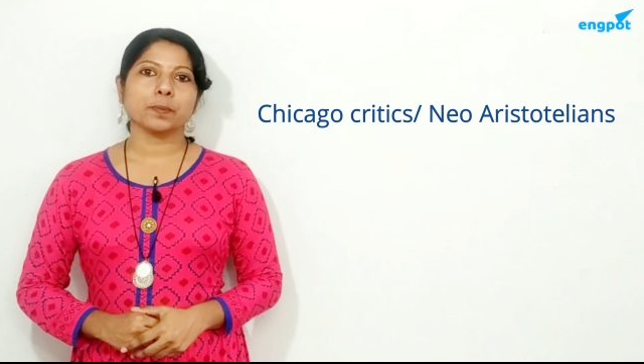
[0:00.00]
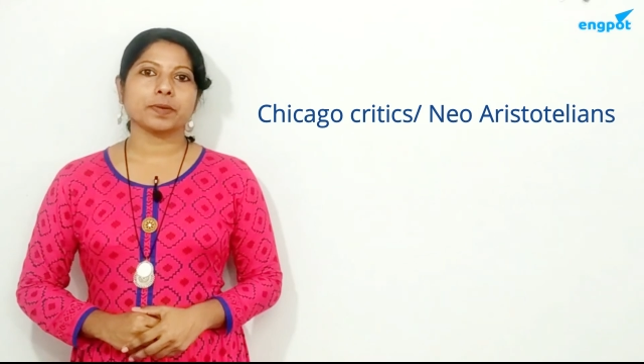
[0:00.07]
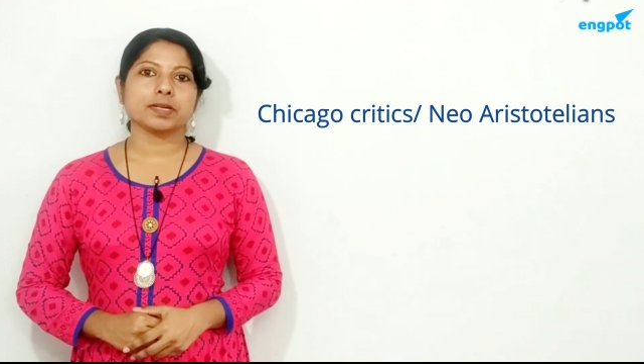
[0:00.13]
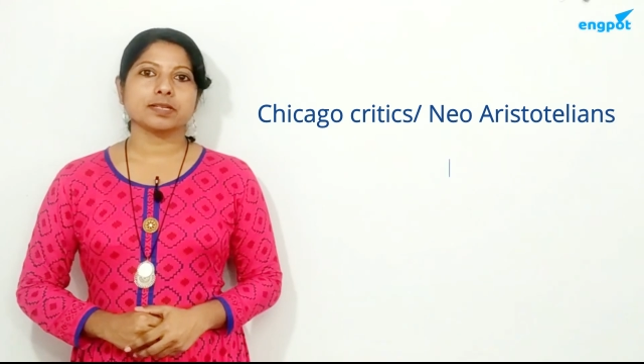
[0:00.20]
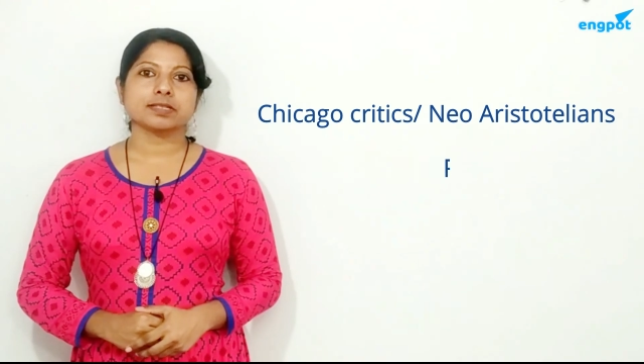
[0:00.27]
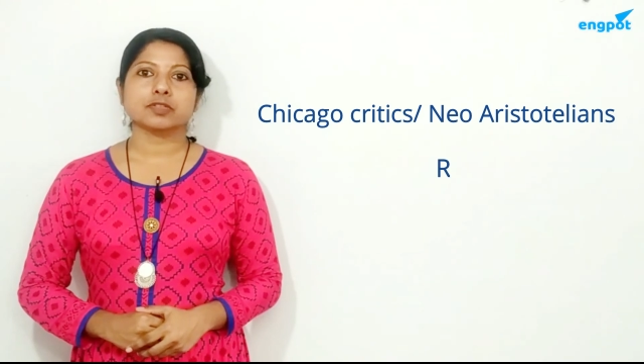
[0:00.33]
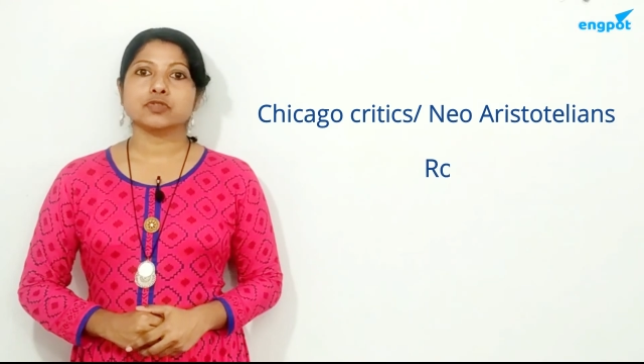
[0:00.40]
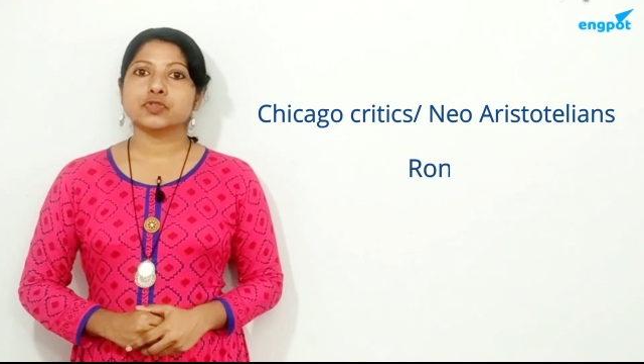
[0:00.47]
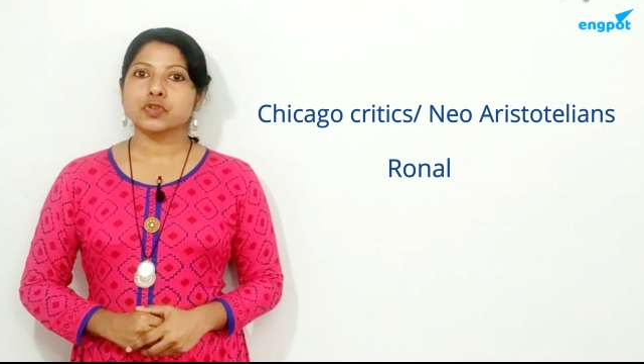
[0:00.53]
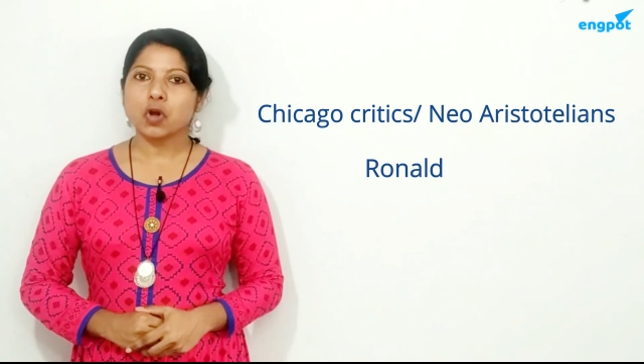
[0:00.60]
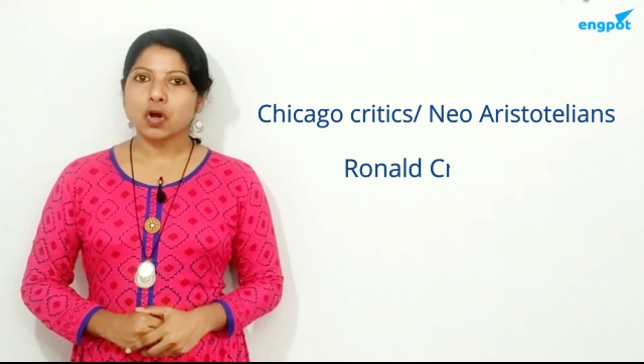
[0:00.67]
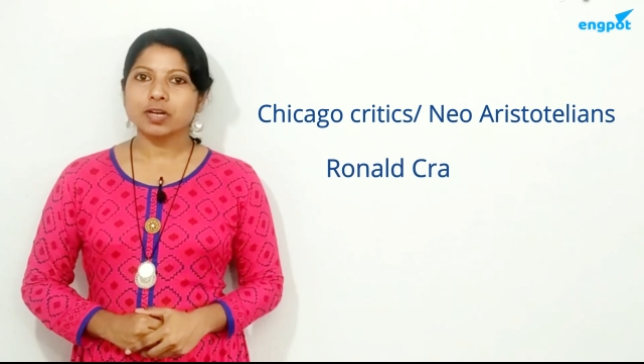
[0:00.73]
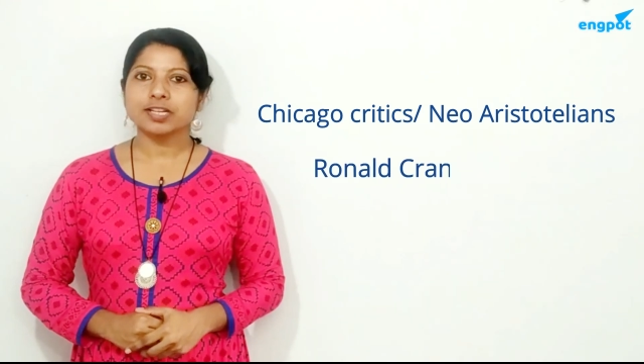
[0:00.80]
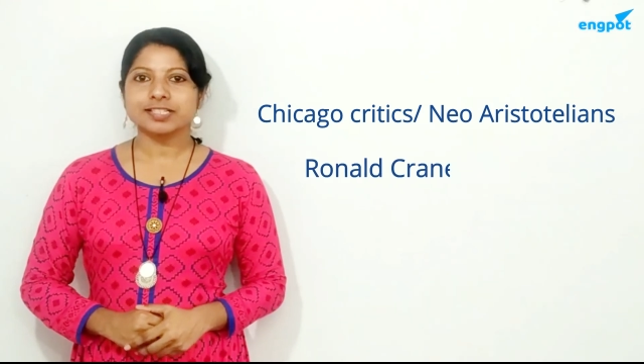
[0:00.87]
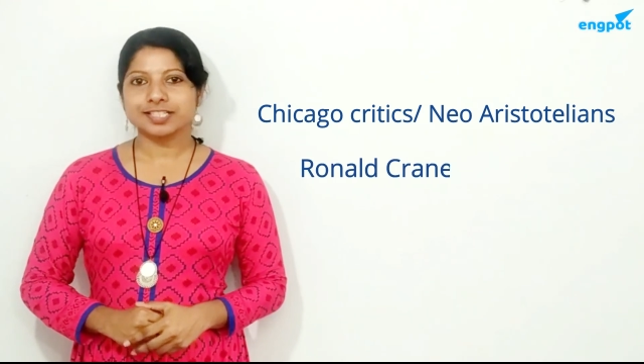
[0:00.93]
is
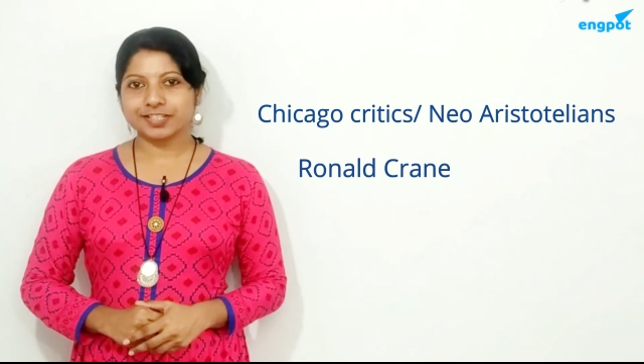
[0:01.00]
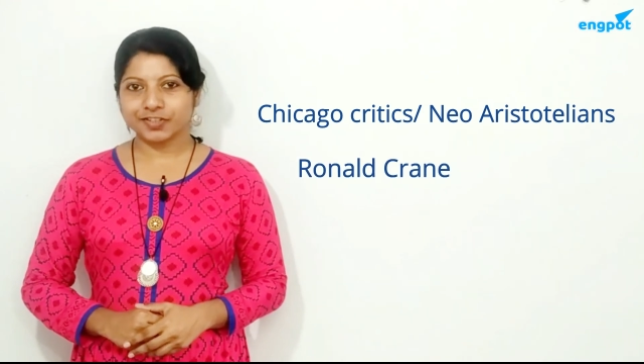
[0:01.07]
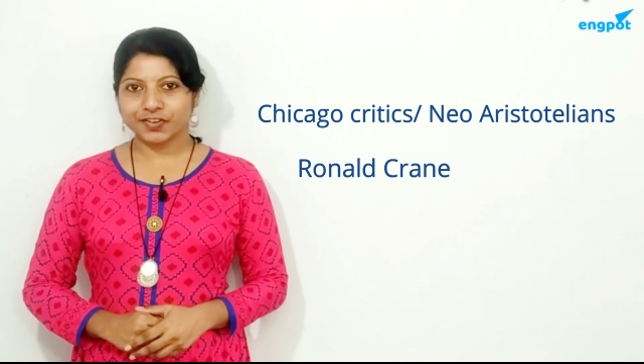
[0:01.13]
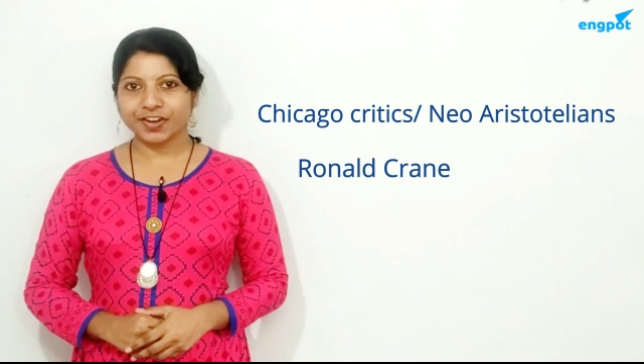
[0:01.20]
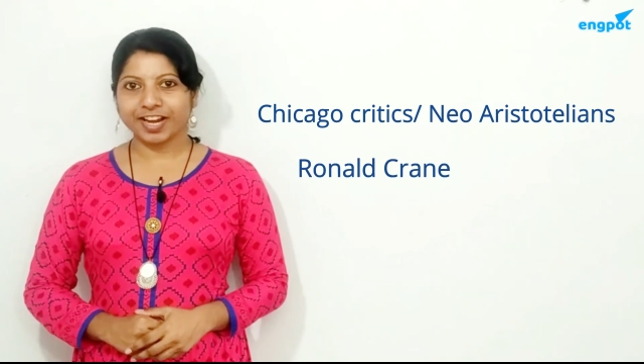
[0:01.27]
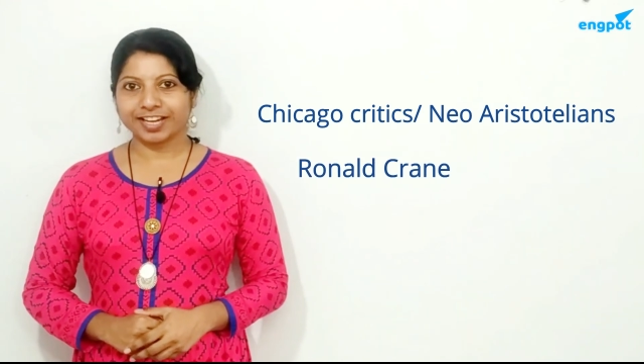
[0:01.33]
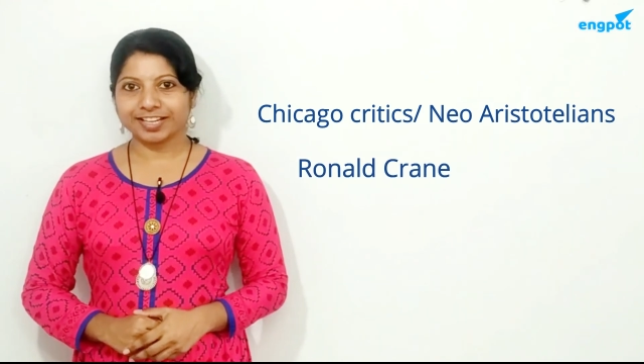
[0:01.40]
Ronald Crane,